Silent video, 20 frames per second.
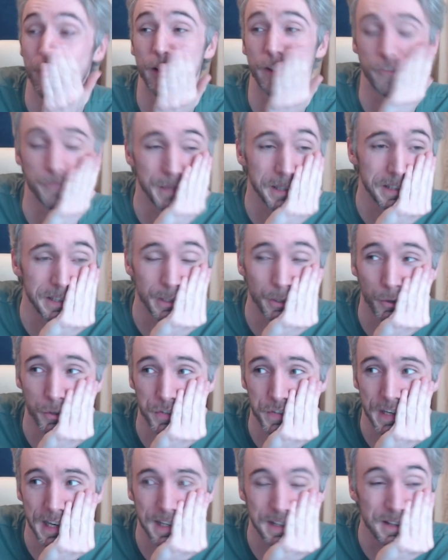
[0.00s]
made Eeyore
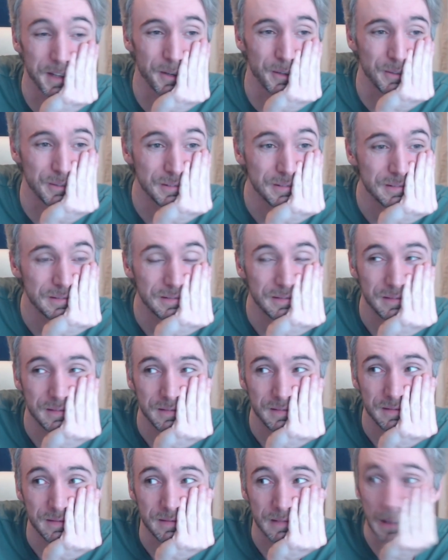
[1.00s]
sad now.
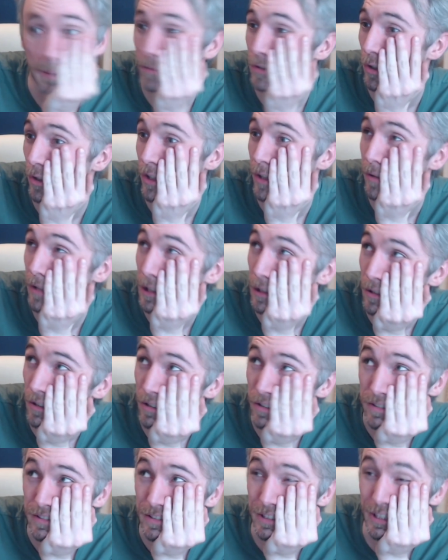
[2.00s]
I'm sorry, Eeyore.
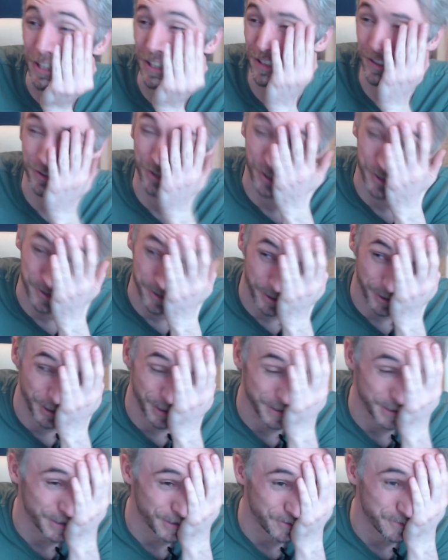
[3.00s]
You're just not good
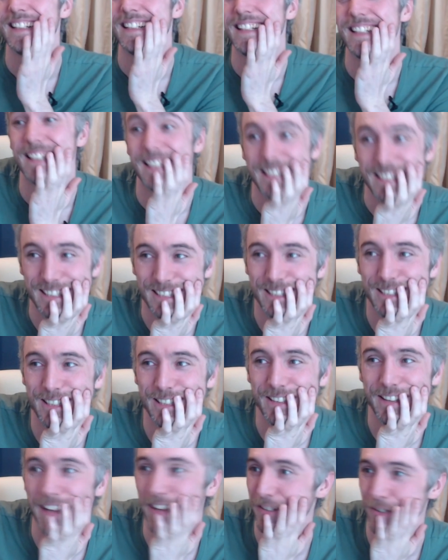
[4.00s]
enough, mate. Oh,
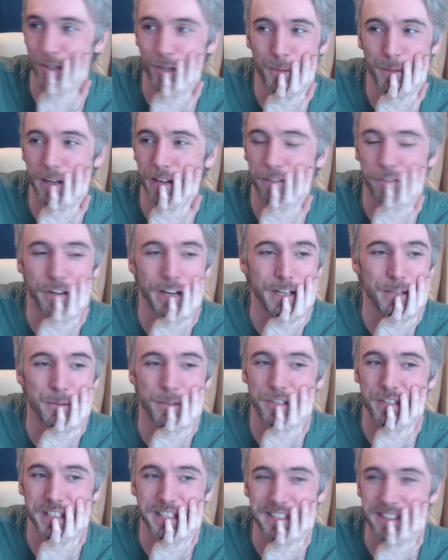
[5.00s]
that's not what a friend would
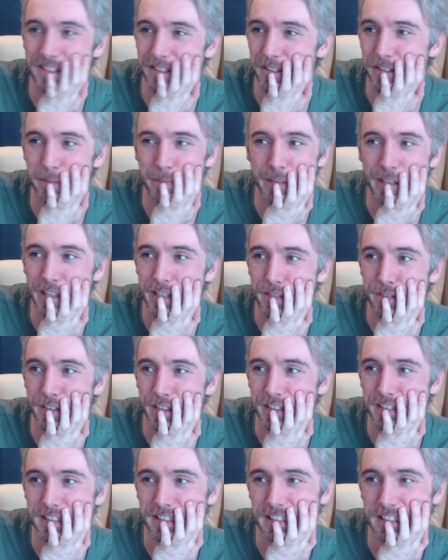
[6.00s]
say to their depressed
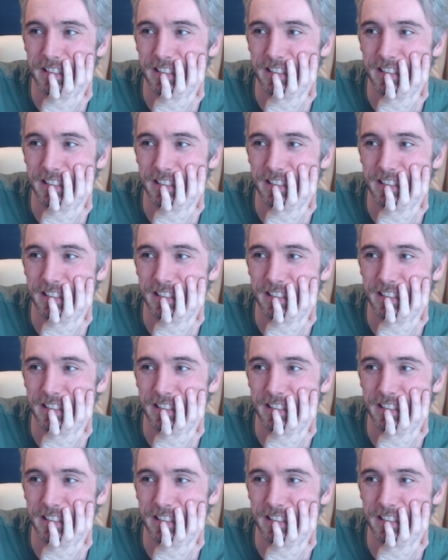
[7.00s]
friend, is it?